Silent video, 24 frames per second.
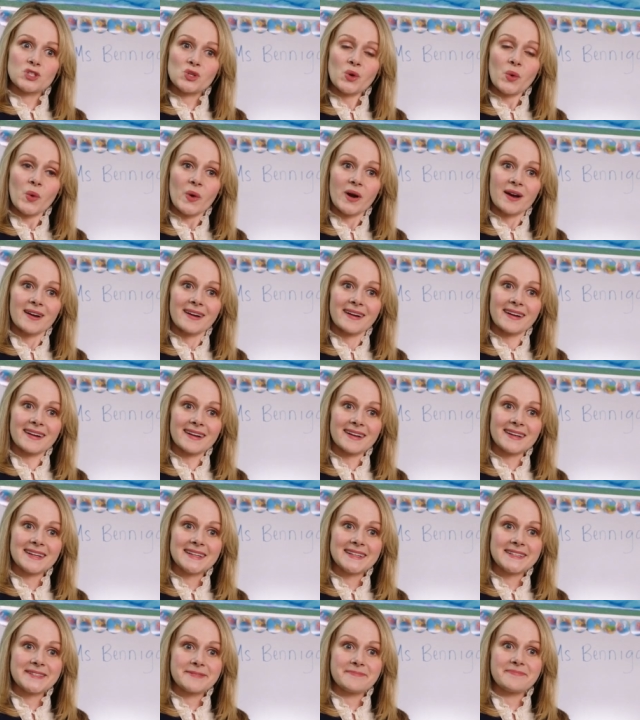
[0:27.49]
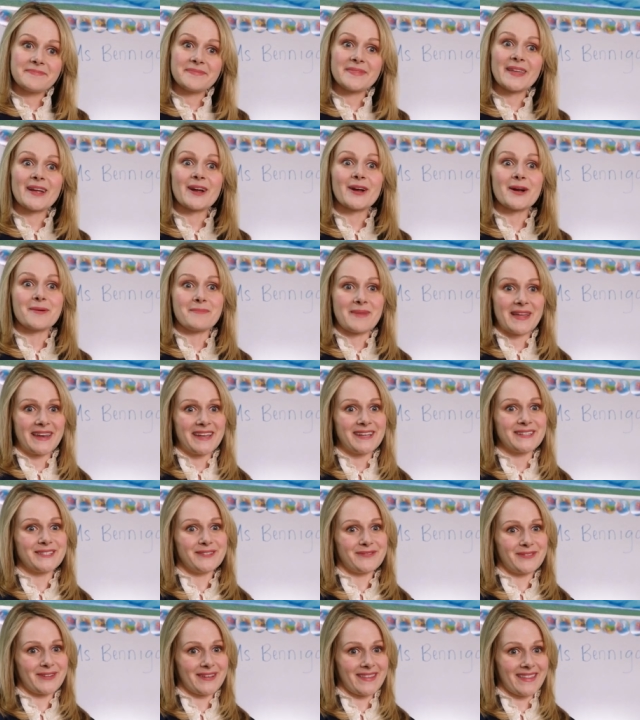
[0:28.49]
Sure. There are many
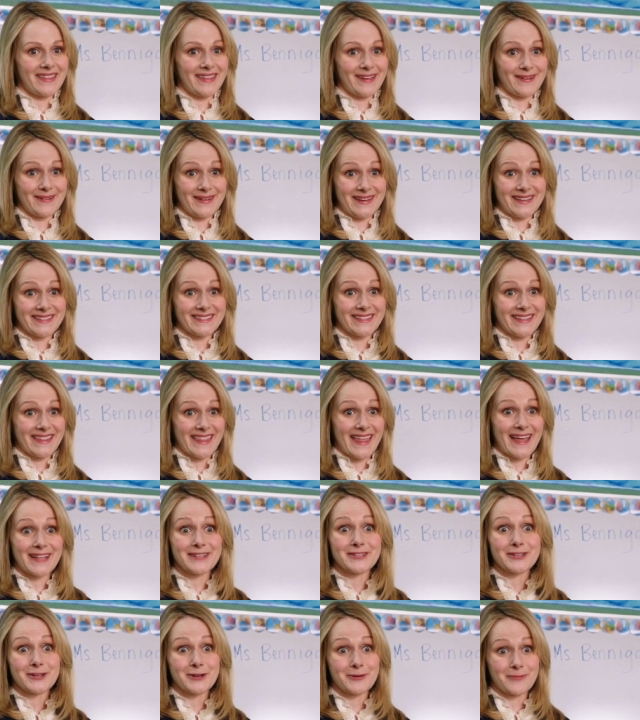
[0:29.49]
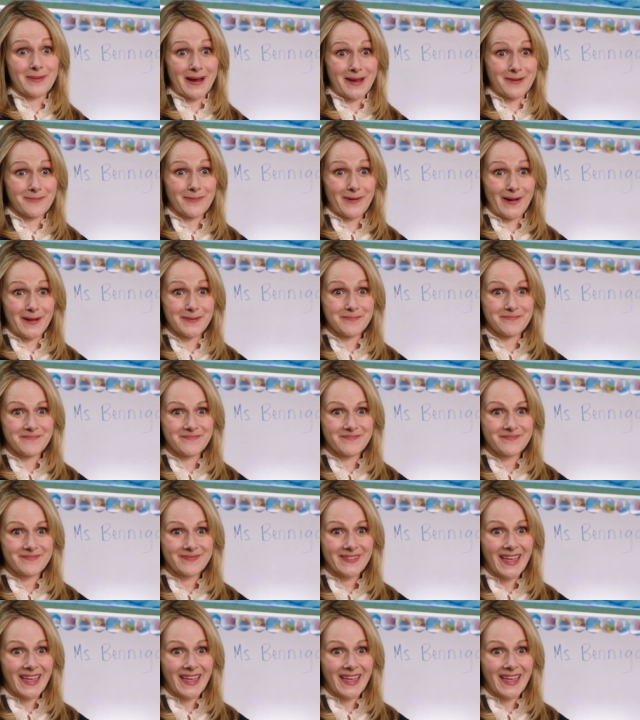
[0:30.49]
different theories, and that's a great one.